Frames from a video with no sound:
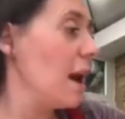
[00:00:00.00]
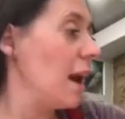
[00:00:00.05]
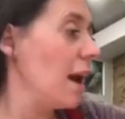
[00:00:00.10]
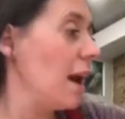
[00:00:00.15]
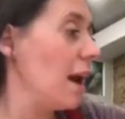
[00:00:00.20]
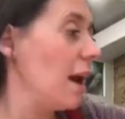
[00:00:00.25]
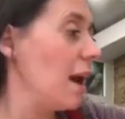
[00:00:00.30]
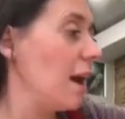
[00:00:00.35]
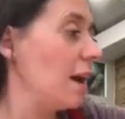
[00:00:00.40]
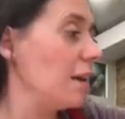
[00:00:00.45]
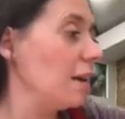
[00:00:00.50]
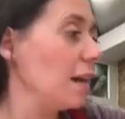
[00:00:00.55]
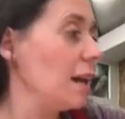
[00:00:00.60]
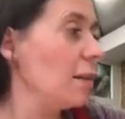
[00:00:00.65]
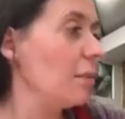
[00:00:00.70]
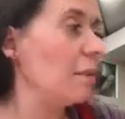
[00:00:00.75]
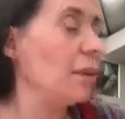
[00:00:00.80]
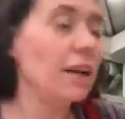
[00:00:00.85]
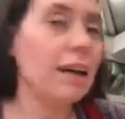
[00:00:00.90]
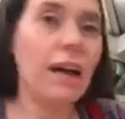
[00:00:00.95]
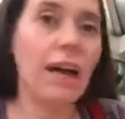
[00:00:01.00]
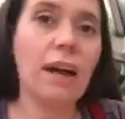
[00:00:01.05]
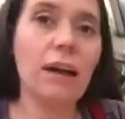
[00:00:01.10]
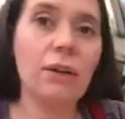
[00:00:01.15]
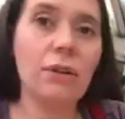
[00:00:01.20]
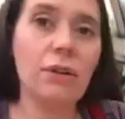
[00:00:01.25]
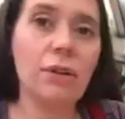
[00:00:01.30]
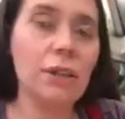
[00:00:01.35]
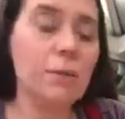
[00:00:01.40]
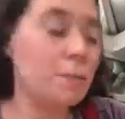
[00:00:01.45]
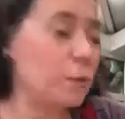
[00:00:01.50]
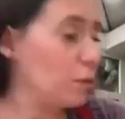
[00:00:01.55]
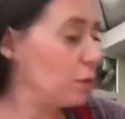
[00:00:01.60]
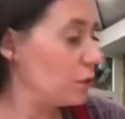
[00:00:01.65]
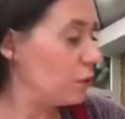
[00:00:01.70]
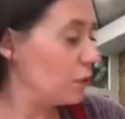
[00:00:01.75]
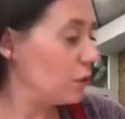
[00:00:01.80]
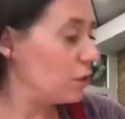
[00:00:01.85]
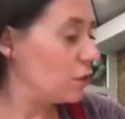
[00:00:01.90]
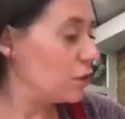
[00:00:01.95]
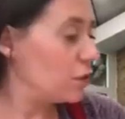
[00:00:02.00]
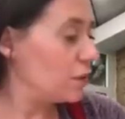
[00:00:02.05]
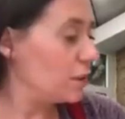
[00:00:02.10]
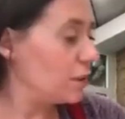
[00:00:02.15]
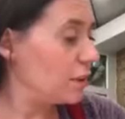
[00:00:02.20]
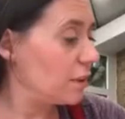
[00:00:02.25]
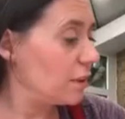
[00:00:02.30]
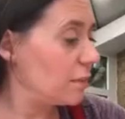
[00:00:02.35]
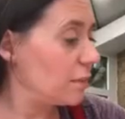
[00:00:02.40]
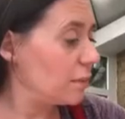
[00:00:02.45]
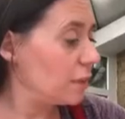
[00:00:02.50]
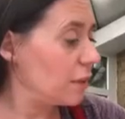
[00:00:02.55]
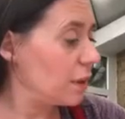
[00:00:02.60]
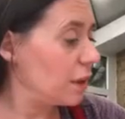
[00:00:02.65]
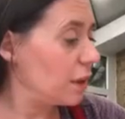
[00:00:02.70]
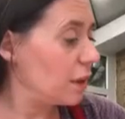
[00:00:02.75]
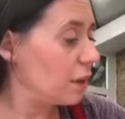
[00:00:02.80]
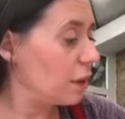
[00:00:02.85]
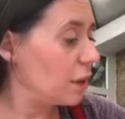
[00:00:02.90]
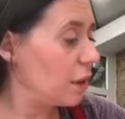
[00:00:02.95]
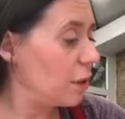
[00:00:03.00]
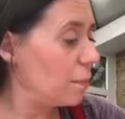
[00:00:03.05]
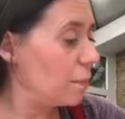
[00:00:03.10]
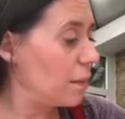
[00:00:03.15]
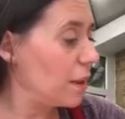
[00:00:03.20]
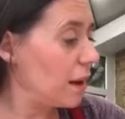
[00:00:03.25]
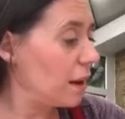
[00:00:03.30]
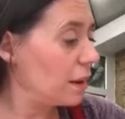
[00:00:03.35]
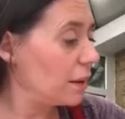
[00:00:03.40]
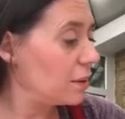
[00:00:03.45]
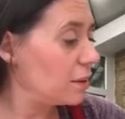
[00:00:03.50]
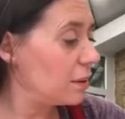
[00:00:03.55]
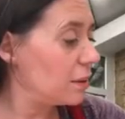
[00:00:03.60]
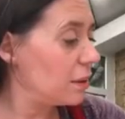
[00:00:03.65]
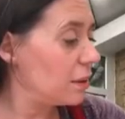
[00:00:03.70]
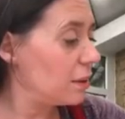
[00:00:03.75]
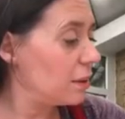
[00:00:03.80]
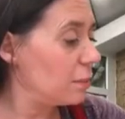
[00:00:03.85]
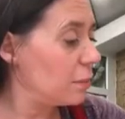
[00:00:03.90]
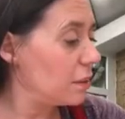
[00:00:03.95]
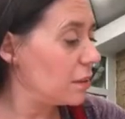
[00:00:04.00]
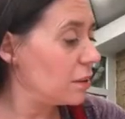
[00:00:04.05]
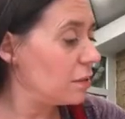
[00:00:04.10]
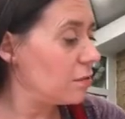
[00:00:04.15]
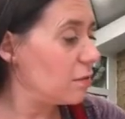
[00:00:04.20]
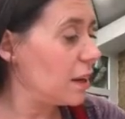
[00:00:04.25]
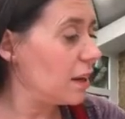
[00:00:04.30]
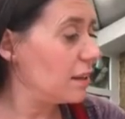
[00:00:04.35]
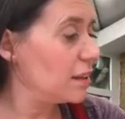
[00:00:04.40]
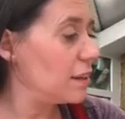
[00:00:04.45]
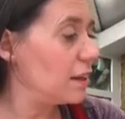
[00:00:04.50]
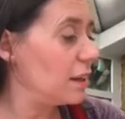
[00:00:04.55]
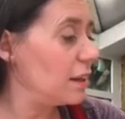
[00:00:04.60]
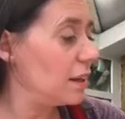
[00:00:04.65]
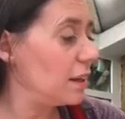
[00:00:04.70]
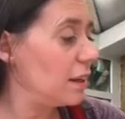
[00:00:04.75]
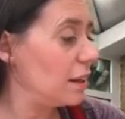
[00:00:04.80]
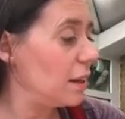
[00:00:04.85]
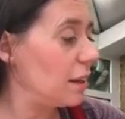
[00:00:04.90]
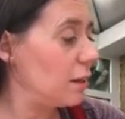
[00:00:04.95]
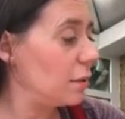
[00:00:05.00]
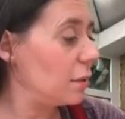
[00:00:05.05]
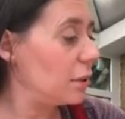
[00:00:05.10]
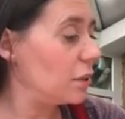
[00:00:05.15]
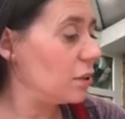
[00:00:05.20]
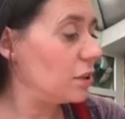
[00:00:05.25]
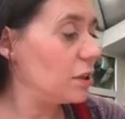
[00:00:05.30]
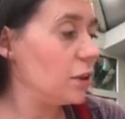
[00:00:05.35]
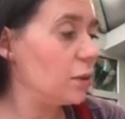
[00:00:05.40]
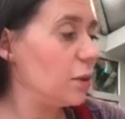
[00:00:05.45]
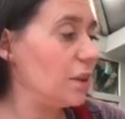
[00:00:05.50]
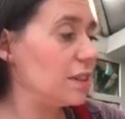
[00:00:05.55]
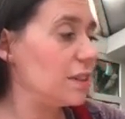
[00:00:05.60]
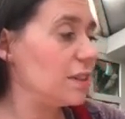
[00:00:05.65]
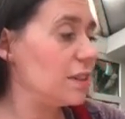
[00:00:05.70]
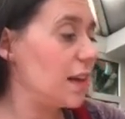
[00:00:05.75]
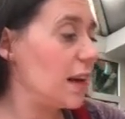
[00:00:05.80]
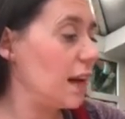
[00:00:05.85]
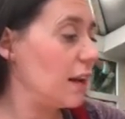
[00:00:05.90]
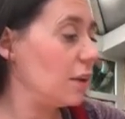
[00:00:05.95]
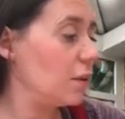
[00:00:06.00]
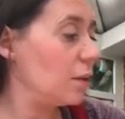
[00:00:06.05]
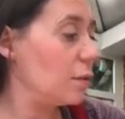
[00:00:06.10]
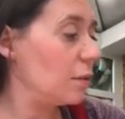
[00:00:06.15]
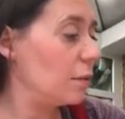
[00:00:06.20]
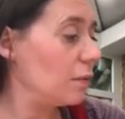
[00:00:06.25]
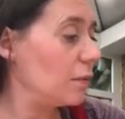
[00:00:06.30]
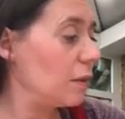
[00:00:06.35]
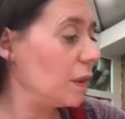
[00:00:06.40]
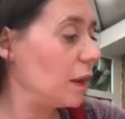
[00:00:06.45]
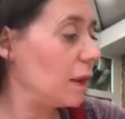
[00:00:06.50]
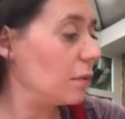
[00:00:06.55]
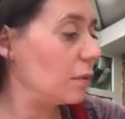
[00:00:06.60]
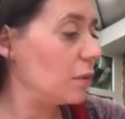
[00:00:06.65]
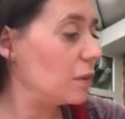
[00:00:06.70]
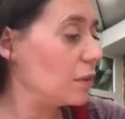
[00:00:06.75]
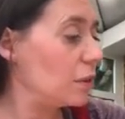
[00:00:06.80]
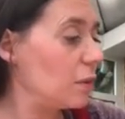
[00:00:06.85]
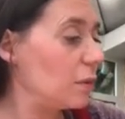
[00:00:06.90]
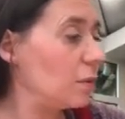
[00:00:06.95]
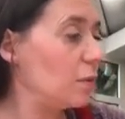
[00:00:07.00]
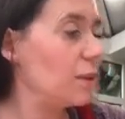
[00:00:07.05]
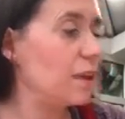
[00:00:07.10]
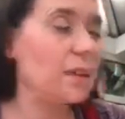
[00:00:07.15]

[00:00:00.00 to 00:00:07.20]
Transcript: And then I'm going to get another sponge, and I'm going to go back to Mr. Ratty, and I'm going to do his tail, and I'm going to do